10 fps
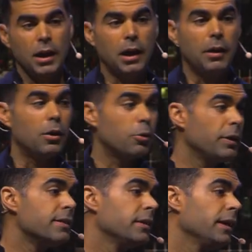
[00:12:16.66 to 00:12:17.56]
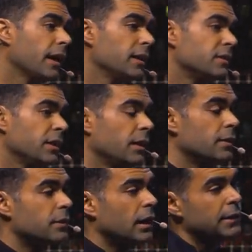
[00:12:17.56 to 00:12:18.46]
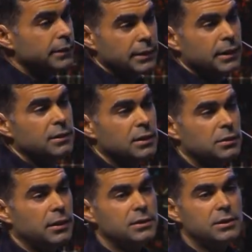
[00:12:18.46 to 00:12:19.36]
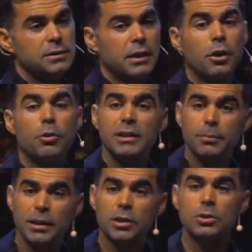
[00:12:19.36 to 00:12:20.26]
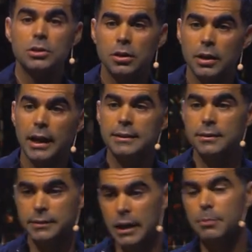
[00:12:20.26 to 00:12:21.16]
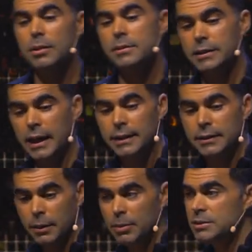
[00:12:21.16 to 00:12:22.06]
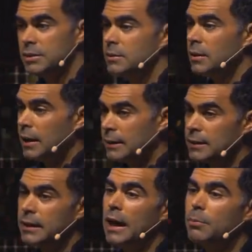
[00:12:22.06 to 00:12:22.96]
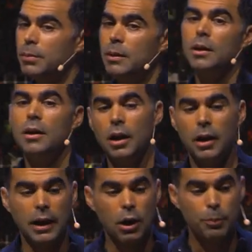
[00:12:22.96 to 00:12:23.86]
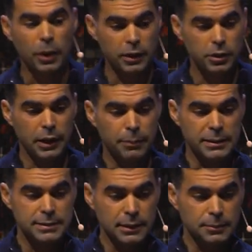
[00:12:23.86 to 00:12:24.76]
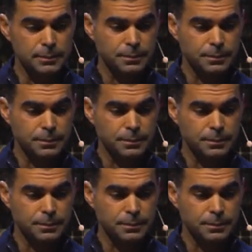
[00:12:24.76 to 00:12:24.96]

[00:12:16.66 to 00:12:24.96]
uh, reasoning engines and data ingestion engines that are incredibly good at tables and images, and that help Uh, our partner immensely.